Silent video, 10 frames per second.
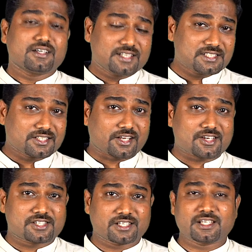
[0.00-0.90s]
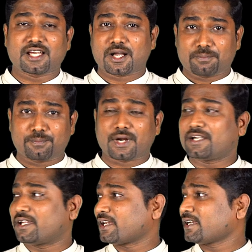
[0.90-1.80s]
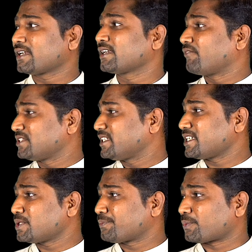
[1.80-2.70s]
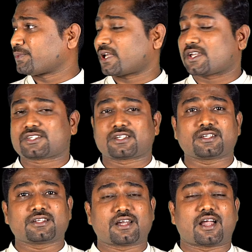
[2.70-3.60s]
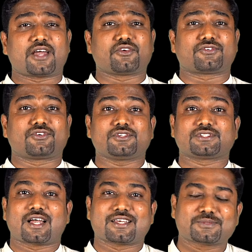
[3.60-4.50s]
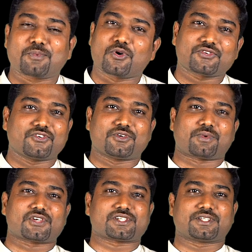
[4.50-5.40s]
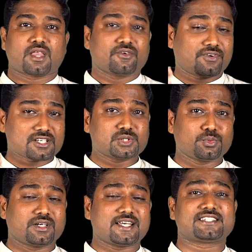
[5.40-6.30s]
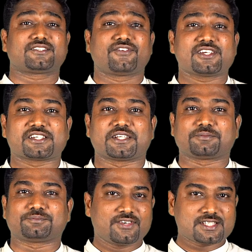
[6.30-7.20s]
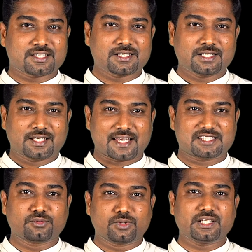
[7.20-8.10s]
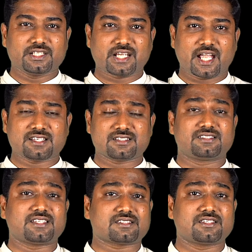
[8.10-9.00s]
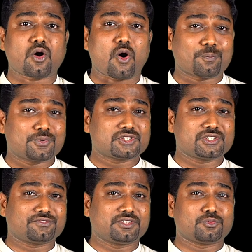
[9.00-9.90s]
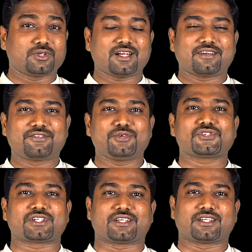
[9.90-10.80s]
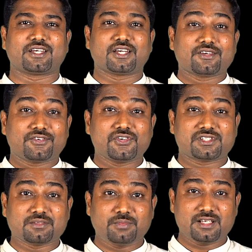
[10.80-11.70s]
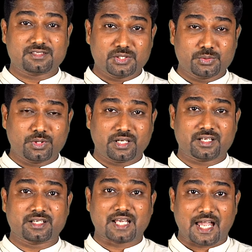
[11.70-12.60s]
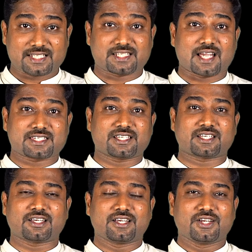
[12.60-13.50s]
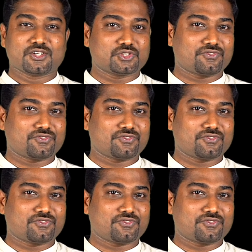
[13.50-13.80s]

regeneration, budding, vegetative propagation, and of course spore formation. First one is fission. Fission, as the word indicates, is just the opposite of the word fusion. Fusion means union, attaching, so